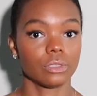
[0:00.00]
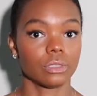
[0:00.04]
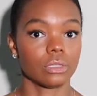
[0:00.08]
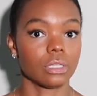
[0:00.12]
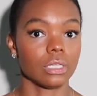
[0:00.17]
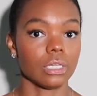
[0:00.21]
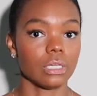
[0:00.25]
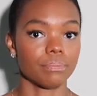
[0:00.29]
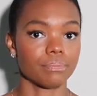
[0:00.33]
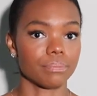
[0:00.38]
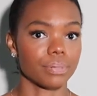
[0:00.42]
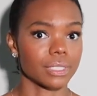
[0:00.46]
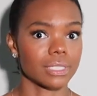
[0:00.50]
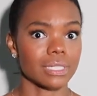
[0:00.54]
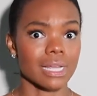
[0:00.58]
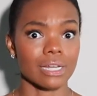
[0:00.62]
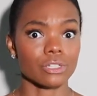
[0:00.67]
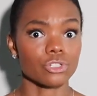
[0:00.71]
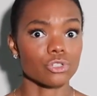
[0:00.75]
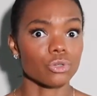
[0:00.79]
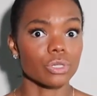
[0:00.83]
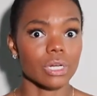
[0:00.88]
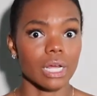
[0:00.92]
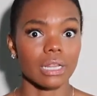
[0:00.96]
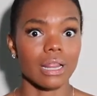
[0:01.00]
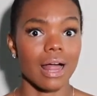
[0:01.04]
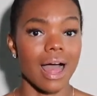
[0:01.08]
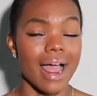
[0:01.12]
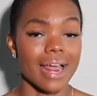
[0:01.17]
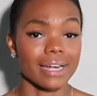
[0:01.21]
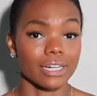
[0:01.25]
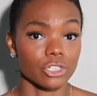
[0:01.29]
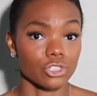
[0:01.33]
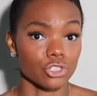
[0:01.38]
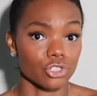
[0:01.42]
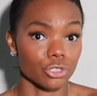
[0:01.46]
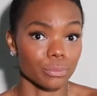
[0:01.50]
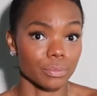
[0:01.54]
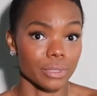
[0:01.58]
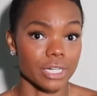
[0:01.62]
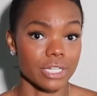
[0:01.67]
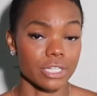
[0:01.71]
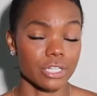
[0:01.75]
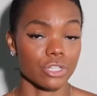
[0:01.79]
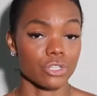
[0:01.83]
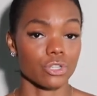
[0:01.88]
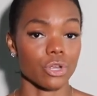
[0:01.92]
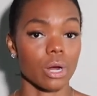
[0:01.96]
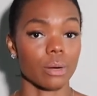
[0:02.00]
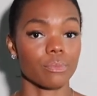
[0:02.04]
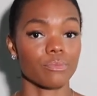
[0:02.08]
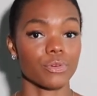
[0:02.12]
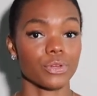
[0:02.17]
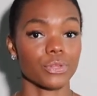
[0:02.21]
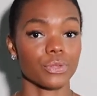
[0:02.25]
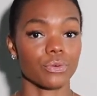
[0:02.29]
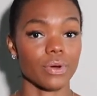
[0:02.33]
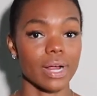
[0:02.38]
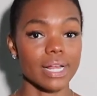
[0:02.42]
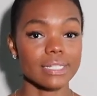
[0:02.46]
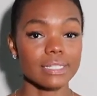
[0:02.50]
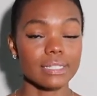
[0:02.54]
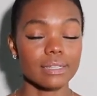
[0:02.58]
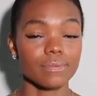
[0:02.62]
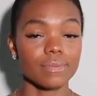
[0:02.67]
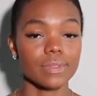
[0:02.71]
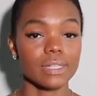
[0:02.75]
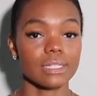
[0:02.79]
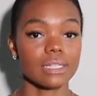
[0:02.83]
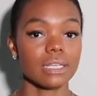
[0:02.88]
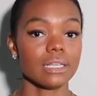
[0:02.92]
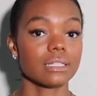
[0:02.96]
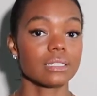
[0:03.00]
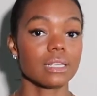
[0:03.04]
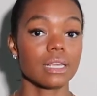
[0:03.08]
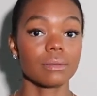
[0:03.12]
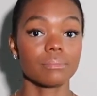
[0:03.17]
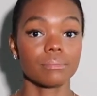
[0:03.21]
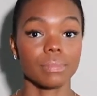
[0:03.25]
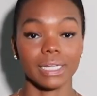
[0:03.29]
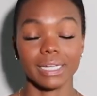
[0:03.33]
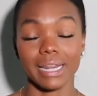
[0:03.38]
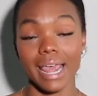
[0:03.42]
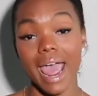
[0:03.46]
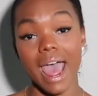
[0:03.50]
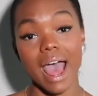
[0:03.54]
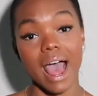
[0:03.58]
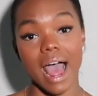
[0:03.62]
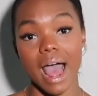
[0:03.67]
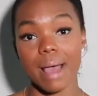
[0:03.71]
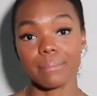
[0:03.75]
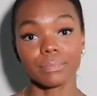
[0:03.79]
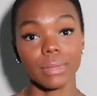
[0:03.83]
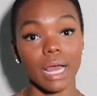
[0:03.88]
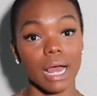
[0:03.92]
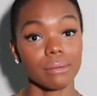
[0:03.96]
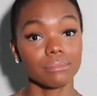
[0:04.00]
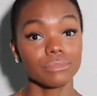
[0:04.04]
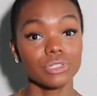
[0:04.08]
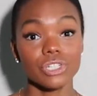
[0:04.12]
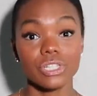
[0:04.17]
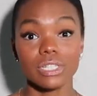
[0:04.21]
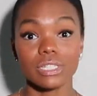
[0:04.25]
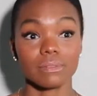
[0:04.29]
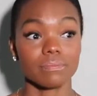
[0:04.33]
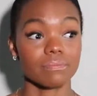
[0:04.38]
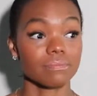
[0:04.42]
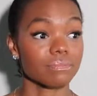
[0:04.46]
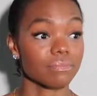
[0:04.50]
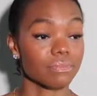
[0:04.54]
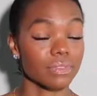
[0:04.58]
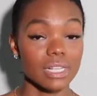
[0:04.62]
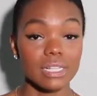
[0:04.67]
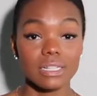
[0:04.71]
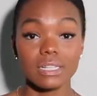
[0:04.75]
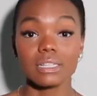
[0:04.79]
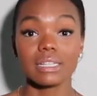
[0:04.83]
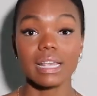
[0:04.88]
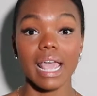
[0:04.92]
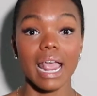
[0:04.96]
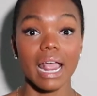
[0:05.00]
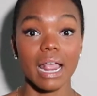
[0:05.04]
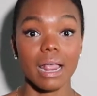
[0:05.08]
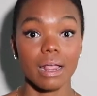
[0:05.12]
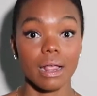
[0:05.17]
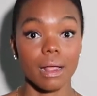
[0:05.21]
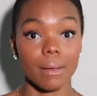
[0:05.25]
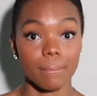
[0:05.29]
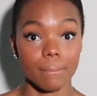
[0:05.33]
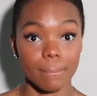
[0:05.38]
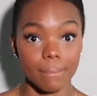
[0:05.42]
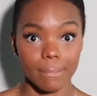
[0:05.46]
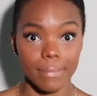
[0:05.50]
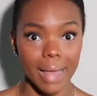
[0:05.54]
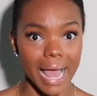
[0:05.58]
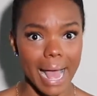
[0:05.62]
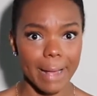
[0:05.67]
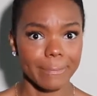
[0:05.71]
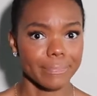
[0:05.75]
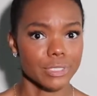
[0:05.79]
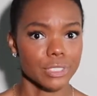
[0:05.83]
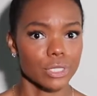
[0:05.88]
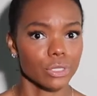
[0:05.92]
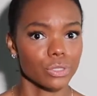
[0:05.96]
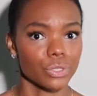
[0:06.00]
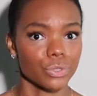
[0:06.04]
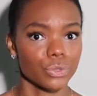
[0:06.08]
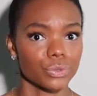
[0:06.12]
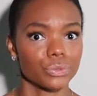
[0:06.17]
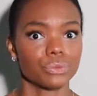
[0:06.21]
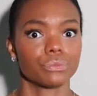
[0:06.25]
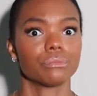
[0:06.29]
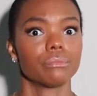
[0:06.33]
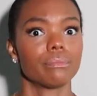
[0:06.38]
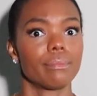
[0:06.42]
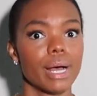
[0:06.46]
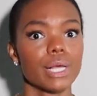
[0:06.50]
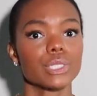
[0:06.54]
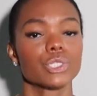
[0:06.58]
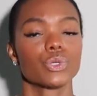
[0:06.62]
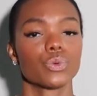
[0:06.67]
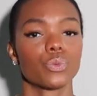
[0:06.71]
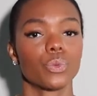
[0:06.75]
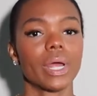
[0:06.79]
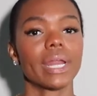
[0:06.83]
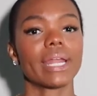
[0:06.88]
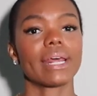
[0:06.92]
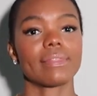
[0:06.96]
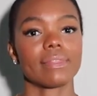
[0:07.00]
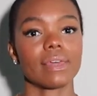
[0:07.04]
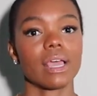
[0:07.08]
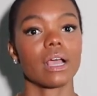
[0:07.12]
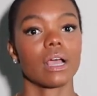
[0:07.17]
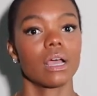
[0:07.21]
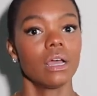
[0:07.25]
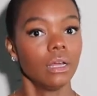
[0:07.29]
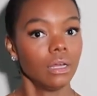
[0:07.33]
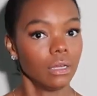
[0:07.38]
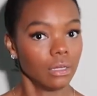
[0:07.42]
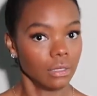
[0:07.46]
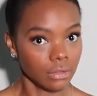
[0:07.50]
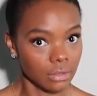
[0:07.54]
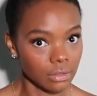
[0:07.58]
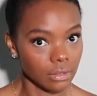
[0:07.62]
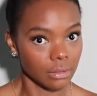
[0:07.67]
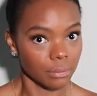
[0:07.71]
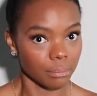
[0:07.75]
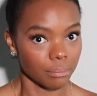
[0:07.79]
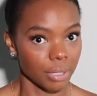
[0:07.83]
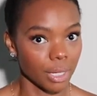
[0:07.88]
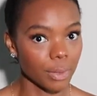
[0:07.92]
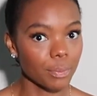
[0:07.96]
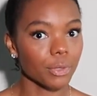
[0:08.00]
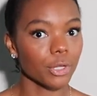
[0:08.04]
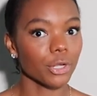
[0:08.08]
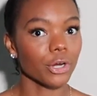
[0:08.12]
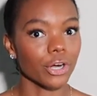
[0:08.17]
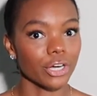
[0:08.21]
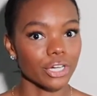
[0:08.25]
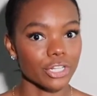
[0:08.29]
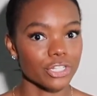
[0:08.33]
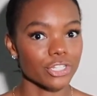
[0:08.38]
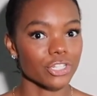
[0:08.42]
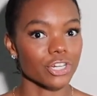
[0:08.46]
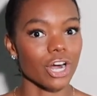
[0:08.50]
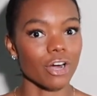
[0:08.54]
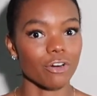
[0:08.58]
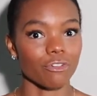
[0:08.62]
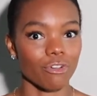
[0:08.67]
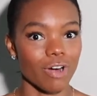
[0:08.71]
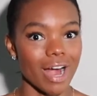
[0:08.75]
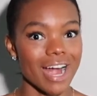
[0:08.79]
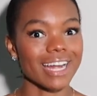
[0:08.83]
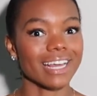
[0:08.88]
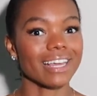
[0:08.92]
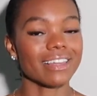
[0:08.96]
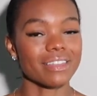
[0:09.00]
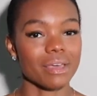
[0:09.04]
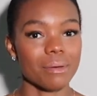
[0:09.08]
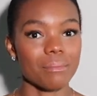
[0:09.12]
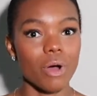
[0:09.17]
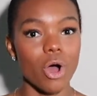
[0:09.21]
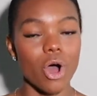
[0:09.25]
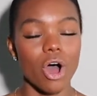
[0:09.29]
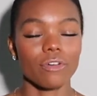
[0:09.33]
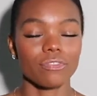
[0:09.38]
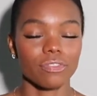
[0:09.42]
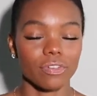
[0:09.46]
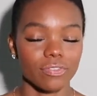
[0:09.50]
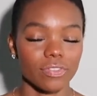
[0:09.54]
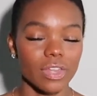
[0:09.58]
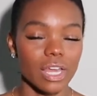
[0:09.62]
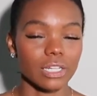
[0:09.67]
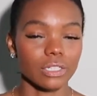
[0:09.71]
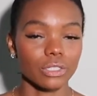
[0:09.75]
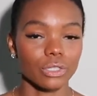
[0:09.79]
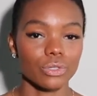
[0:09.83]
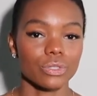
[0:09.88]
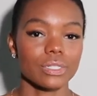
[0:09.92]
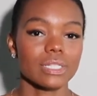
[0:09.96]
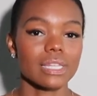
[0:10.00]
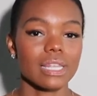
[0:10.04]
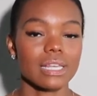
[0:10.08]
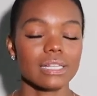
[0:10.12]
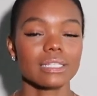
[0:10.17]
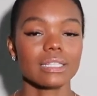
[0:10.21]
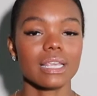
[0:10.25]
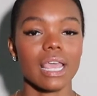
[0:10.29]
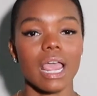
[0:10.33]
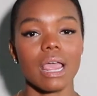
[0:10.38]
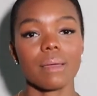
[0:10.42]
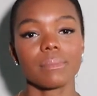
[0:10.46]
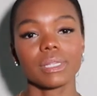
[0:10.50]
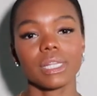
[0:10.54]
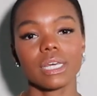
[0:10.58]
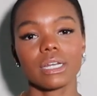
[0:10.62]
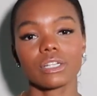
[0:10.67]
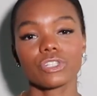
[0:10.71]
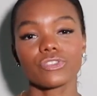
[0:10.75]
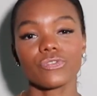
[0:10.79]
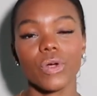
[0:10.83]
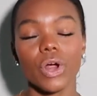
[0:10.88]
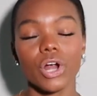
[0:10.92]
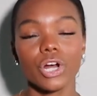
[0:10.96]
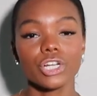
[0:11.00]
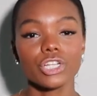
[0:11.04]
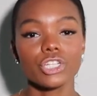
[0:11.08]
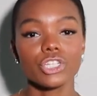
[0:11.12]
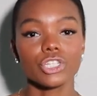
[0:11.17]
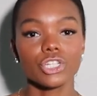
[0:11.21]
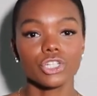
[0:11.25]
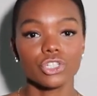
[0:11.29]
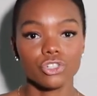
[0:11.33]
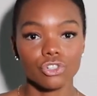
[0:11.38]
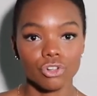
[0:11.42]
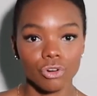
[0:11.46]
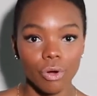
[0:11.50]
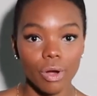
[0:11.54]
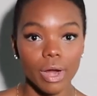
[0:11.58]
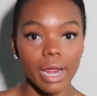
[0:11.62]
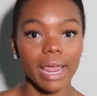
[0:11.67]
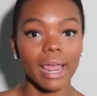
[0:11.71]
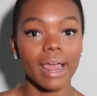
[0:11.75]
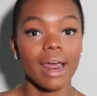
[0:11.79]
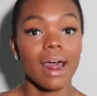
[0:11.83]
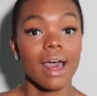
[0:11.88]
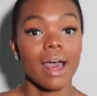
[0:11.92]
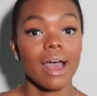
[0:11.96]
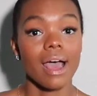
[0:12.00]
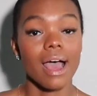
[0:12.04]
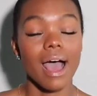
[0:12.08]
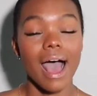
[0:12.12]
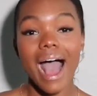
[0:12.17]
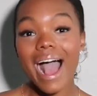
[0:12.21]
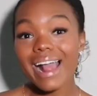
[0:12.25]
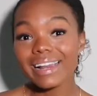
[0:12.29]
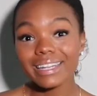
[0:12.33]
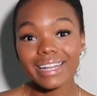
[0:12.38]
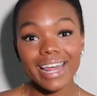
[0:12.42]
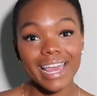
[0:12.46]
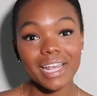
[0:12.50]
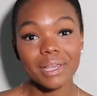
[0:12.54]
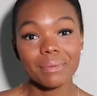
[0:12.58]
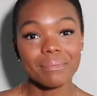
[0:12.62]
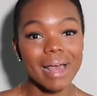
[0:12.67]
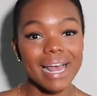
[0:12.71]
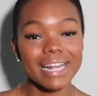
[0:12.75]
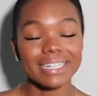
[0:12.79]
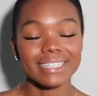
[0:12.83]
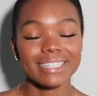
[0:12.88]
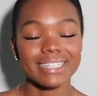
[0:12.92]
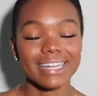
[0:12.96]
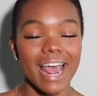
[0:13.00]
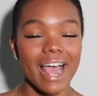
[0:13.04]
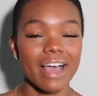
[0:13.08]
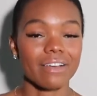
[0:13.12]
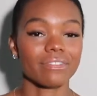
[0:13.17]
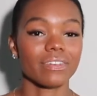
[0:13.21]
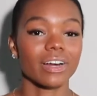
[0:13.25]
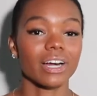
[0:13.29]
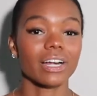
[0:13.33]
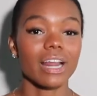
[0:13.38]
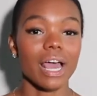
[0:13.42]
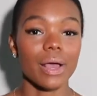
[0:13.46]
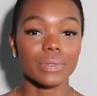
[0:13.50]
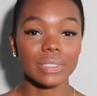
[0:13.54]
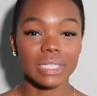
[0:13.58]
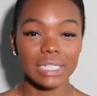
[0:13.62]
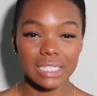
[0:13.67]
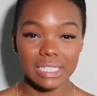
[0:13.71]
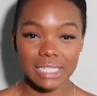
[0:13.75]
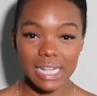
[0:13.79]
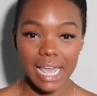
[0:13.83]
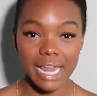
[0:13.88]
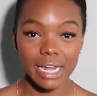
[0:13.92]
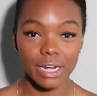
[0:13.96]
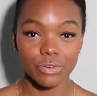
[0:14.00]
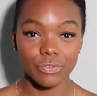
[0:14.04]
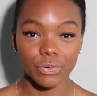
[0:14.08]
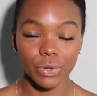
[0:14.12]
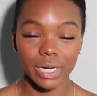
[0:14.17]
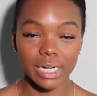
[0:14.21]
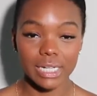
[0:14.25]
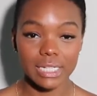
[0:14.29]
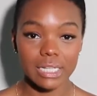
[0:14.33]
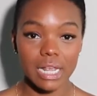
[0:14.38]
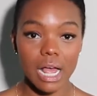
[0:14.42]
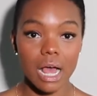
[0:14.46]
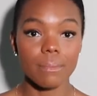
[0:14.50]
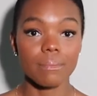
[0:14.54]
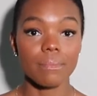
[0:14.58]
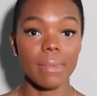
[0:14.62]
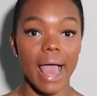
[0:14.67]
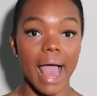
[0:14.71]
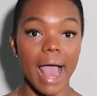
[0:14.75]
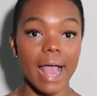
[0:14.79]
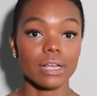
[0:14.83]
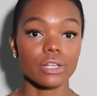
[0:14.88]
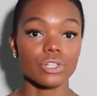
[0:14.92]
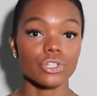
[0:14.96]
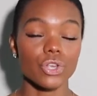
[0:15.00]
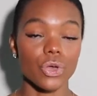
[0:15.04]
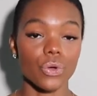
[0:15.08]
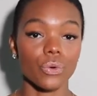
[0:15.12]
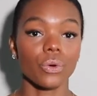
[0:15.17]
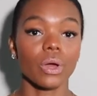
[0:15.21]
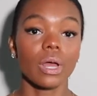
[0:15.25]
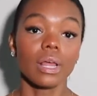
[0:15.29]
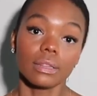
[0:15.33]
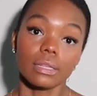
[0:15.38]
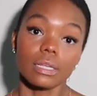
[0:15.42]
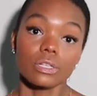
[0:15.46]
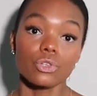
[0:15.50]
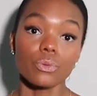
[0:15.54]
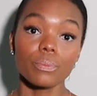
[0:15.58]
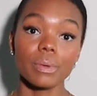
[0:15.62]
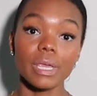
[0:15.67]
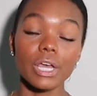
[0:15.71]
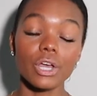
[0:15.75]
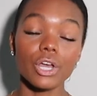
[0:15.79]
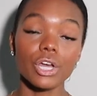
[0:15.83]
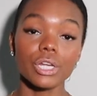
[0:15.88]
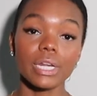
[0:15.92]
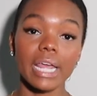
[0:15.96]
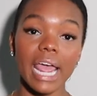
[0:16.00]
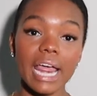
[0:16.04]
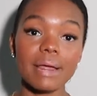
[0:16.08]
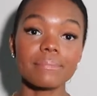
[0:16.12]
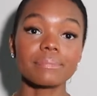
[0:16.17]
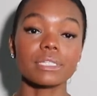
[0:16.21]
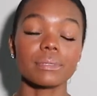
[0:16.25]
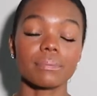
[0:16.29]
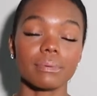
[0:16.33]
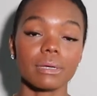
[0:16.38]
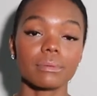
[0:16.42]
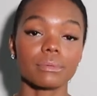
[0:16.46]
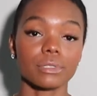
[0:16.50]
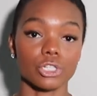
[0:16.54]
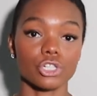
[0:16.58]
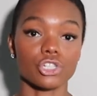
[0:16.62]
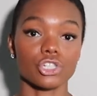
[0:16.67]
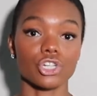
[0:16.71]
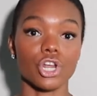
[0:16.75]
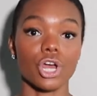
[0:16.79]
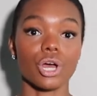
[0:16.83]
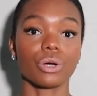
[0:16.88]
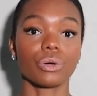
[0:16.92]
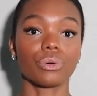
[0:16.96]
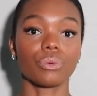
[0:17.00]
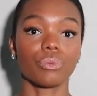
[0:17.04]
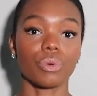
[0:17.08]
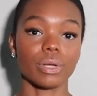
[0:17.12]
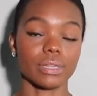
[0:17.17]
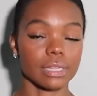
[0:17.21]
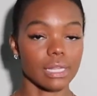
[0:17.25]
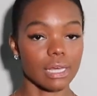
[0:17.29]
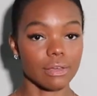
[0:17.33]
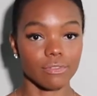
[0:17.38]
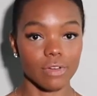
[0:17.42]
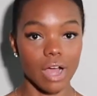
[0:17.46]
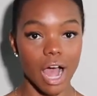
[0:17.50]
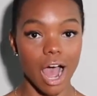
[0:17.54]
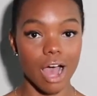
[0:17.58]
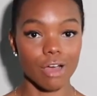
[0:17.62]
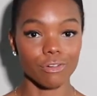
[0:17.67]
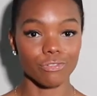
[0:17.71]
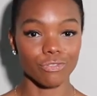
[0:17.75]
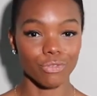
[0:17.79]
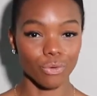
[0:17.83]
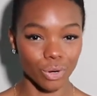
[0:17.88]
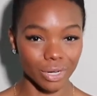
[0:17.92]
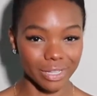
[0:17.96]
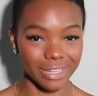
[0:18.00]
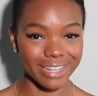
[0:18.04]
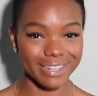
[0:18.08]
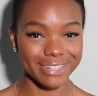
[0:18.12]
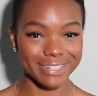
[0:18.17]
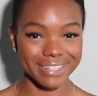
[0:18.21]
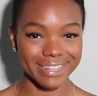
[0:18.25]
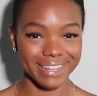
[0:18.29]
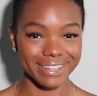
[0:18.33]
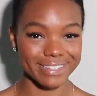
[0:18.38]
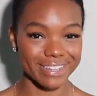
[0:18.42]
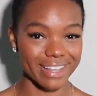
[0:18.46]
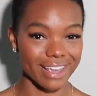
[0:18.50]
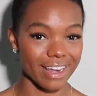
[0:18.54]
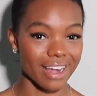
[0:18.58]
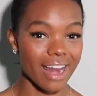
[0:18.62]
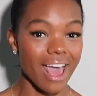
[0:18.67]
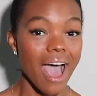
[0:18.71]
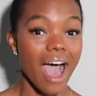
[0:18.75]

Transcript: the potential decline in Drew Brees' arm for the rest of the season. But yeah, this is a absolute must win. I think people are going to start writing them off if they lose this game. And then as far as Detroit, I like Matt Stafford. I was excited for his comeback, so this will be a good game to be able to show what they've got for this season.